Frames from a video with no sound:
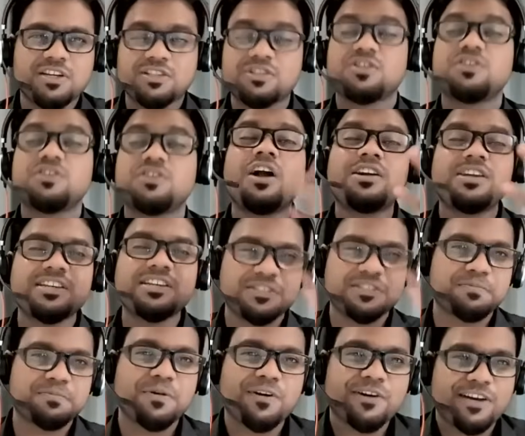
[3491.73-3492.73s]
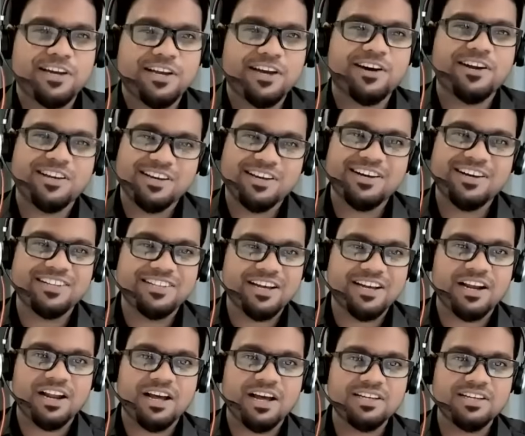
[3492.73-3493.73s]
naughtiest boy or a girl in the
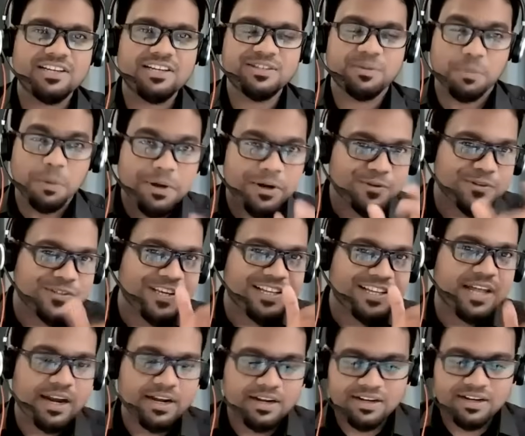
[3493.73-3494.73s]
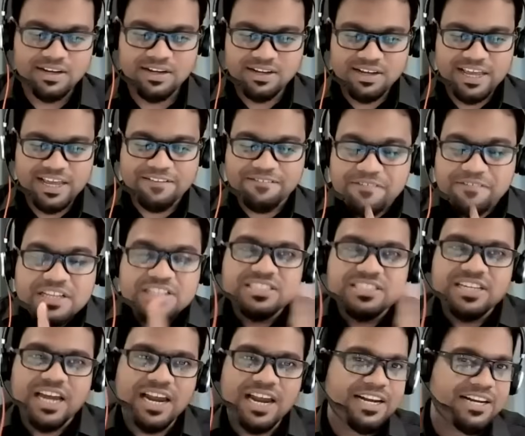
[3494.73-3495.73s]
class, the moment you say that, every
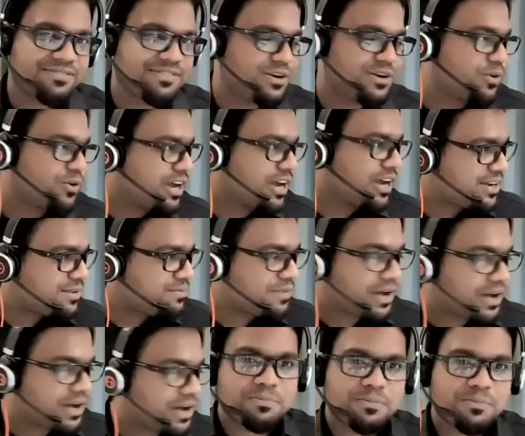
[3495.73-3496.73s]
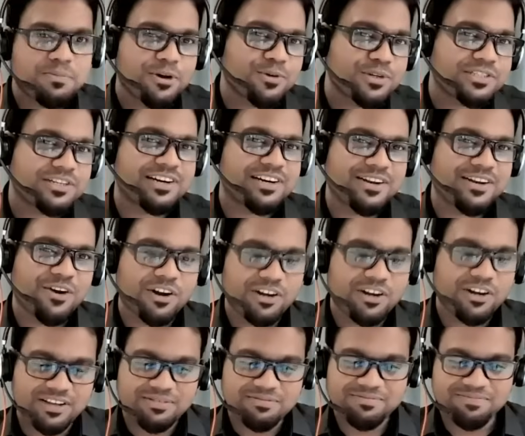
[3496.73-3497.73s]
child will look at that one boy who was really
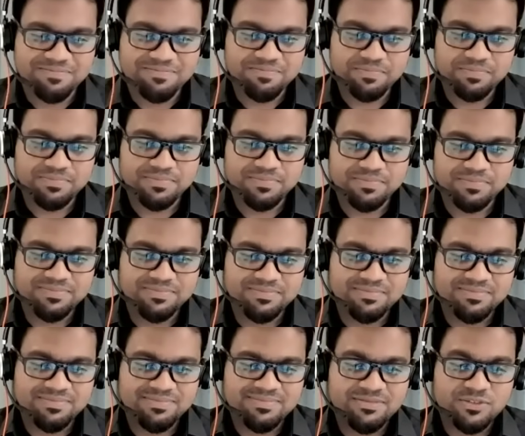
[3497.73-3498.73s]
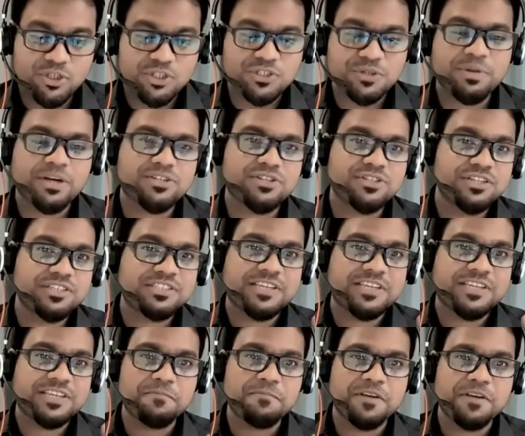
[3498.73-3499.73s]
naughty. Just imagine the
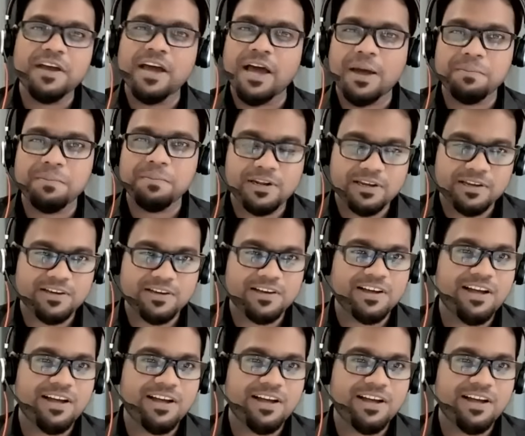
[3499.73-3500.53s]
same thing happening